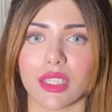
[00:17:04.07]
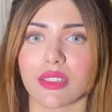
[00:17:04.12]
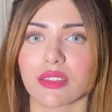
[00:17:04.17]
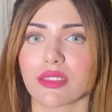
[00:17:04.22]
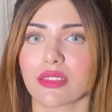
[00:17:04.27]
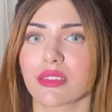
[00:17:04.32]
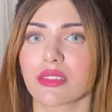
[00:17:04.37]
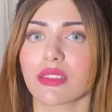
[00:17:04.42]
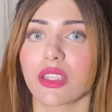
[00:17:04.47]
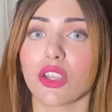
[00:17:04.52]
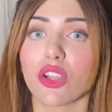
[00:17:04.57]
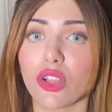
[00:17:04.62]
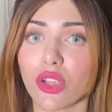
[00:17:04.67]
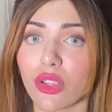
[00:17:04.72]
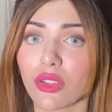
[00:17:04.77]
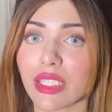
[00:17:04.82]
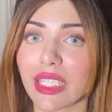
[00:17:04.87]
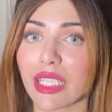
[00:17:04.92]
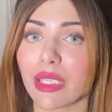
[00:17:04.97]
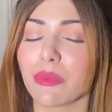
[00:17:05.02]

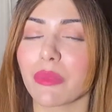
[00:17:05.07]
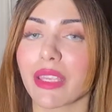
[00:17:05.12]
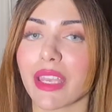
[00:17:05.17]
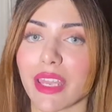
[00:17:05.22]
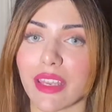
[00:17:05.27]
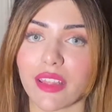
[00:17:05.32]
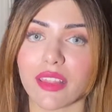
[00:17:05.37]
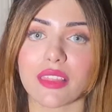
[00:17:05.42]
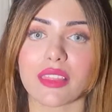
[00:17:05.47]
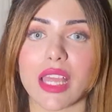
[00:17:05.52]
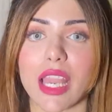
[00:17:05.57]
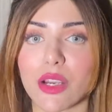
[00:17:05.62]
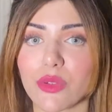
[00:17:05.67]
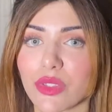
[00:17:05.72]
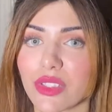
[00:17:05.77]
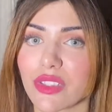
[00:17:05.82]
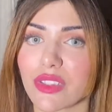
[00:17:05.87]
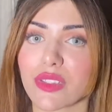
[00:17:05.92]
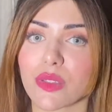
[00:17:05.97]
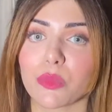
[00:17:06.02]
still keep getting
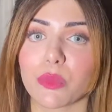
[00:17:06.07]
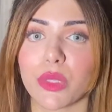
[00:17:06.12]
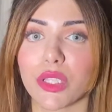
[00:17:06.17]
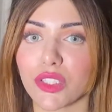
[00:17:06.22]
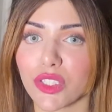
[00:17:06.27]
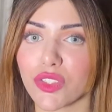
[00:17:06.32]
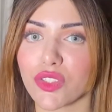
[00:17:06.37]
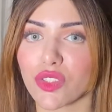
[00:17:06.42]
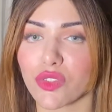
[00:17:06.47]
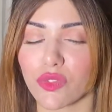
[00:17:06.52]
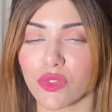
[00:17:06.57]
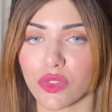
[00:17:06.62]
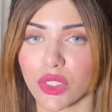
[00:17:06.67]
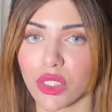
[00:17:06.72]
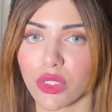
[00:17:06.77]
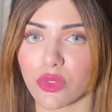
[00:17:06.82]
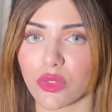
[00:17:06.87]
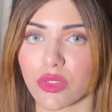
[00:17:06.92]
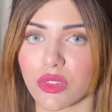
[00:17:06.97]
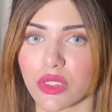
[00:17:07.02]
thousands and millions of
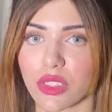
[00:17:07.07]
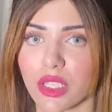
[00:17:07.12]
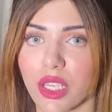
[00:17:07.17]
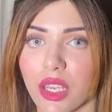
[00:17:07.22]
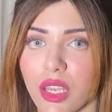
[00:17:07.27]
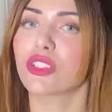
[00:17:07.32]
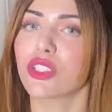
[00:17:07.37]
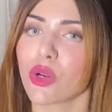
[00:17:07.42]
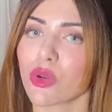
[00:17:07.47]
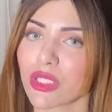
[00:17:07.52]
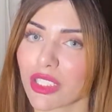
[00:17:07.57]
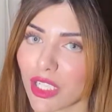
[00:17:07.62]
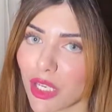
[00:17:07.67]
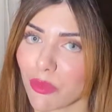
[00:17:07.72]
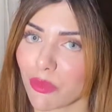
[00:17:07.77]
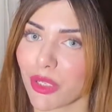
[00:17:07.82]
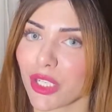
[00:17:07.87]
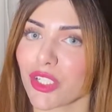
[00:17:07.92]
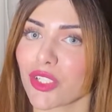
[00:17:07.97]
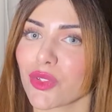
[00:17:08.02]
views. Don't
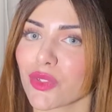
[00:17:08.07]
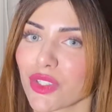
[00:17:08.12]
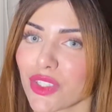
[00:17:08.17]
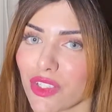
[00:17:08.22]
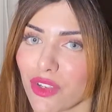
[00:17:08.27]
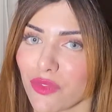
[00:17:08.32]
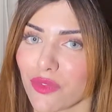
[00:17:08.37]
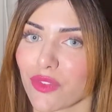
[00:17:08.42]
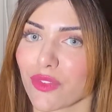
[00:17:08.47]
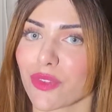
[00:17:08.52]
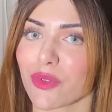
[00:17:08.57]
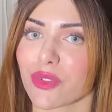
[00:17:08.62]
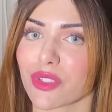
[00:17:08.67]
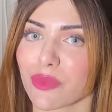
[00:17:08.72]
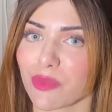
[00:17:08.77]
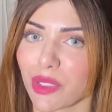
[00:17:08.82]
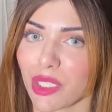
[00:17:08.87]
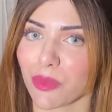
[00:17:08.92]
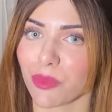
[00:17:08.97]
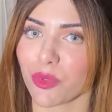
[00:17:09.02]
compare yourself with those
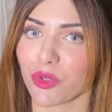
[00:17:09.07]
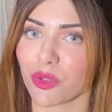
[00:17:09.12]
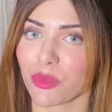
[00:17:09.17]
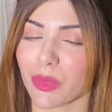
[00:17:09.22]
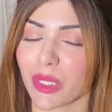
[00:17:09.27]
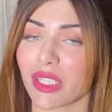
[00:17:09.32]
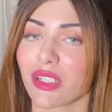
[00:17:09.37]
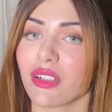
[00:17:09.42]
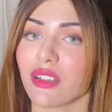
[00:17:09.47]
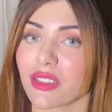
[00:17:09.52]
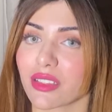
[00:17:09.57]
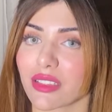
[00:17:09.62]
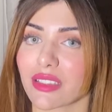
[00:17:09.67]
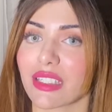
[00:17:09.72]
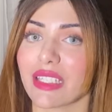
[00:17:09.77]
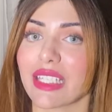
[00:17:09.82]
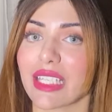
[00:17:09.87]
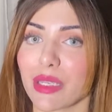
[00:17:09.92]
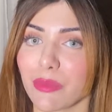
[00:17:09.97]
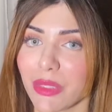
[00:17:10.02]
people, because
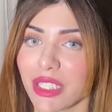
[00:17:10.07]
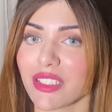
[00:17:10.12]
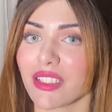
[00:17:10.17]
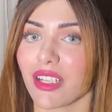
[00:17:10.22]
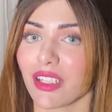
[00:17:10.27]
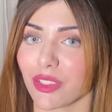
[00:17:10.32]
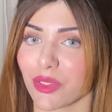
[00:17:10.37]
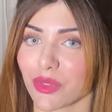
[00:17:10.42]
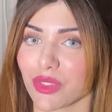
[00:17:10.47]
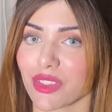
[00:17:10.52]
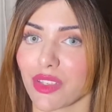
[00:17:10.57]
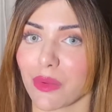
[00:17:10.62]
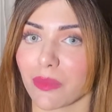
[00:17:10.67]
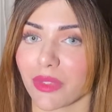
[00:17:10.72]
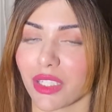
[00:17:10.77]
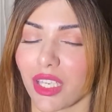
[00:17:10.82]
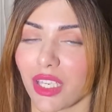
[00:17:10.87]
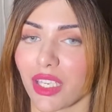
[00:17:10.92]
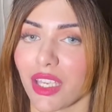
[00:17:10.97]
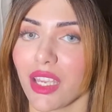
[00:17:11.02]
let me tell you
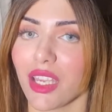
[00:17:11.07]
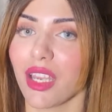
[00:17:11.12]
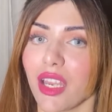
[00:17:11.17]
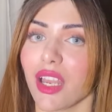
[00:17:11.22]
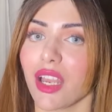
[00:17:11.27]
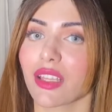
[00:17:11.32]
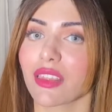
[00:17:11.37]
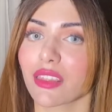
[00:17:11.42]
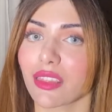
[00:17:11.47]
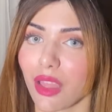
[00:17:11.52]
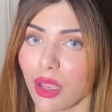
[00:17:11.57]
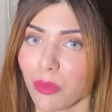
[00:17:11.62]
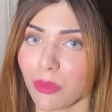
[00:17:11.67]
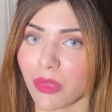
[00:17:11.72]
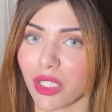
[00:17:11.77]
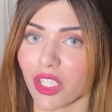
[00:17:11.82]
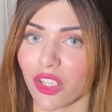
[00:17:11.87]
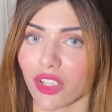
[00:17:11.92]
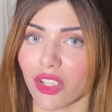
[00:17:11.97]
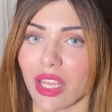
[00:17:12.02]
something.
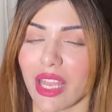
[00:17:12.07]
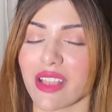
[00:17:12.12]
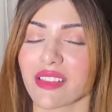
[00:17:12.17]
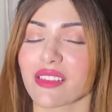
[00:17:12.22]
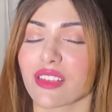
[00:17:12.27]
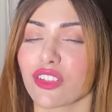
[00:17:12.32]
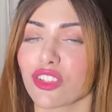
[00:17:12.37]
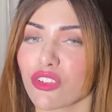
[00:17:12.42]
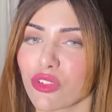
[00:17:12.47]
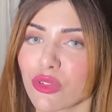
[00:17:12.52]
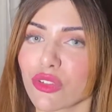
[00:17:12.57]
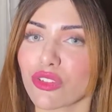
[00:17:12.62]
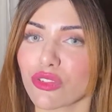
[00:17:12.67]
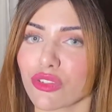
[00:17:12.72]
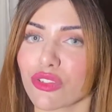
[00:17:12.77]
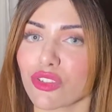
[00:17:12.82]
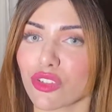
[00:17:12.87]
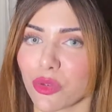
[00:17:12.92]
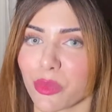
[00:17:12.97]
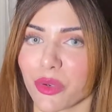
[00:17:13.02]
Thumbnail as a new
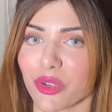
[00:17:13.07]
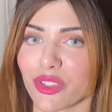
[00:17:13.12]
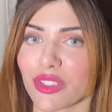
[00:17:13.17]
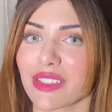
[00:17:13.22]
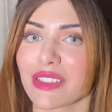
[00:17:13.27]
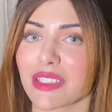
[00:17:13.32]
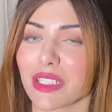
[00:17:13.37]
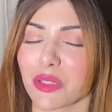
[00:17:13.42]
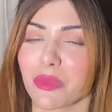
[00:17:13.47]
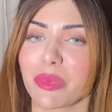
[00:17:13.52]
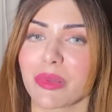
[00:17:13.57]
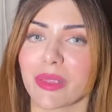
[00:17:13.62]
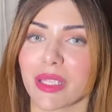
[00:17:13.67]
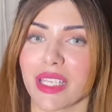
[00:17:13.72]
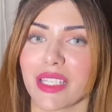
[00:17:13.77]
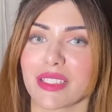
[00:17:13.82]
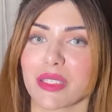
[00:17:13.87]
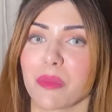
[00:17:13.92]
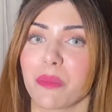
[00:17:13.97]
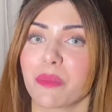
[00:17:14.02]
YouTuber still
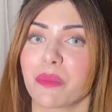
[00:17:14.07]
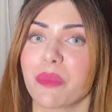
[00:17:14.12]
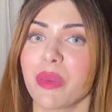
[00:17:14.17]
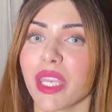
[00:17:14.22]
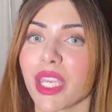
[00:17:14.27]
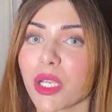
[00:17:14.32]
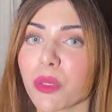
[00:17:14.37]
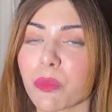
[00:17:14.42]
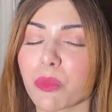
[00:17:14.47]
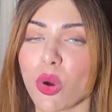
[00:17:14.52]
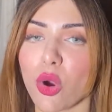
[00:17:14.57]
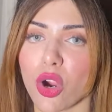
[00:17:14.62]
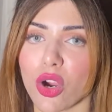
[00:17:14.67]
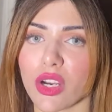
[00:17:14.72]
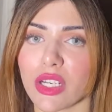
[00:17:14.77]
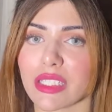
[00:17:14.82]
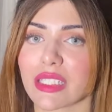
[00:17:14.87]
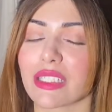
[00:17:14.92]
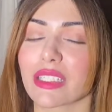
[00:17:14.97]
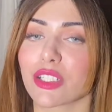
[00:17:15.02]
plays a big
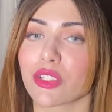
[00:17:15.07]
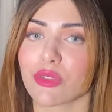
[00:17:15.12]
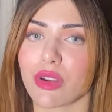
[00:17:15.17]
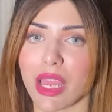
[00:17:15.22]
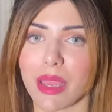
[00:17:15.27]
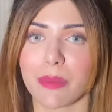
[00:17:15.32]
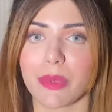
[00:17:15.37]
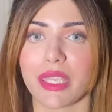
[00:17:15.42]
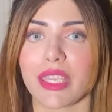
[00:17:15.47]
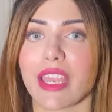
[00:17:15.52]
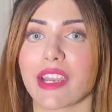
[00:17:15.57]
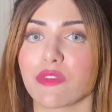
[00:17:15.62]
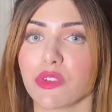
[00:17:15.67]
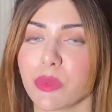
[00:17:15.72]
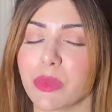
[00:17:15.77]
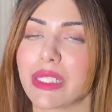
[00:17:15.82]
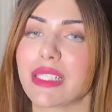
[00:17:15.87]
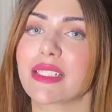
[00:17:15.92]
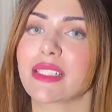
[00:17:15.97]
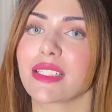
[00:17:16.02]
part in grabbing
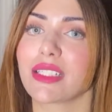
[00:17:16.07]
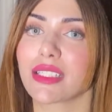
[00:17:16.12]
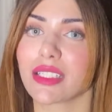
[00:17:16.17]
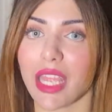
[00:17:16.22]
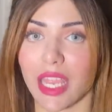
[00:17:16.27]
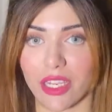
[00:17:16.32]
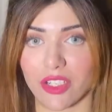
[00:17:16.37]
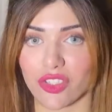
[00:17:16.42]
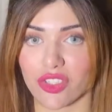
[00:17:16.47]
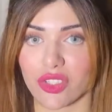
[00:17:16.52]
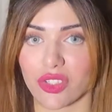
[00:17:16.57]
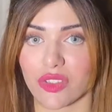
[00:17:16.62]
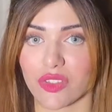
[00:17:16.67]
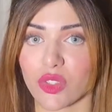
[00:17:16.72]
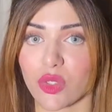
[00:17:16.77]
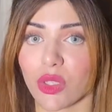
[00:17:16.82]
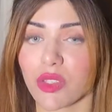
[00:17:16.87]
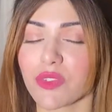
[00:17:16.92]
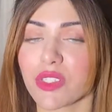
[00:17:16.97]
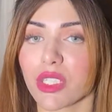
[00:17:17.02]
everybody's attention.
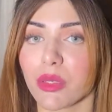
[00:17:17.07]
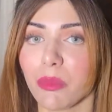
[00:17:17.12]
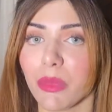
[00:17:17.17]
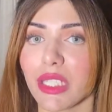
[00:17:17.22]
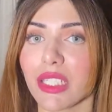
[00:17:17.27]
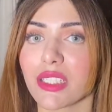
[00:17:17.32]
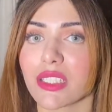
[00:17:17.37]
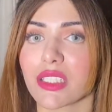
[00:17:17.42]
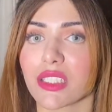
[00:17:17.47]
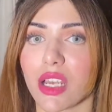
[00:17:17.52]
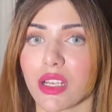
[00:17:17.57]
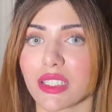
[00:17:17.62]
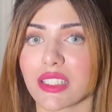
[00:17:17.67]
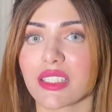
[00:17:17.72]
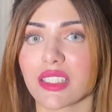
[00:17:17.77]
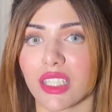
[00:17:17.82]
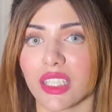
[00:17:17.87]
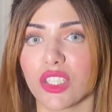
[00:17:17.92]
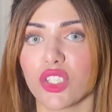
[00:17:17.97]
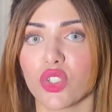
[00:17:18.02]
So if somebody starts
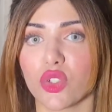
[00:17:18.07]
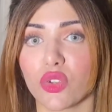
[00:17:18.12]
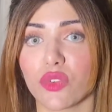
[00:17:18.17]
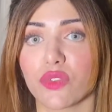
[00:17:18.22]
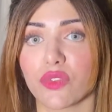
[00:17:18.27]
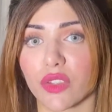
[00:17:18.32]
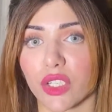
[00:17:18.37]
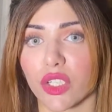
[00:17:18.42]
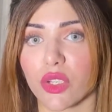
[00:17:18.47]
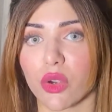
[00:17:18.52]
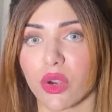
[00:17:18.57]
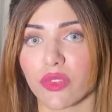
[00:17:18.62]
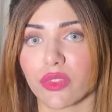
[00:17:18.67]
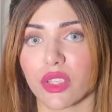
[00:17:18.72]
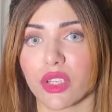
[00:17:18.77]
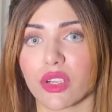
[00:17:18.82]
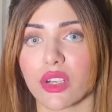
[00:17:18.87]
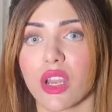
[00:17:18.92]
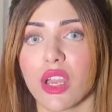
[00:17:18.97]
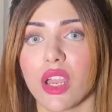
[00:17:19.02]
seeing your video on their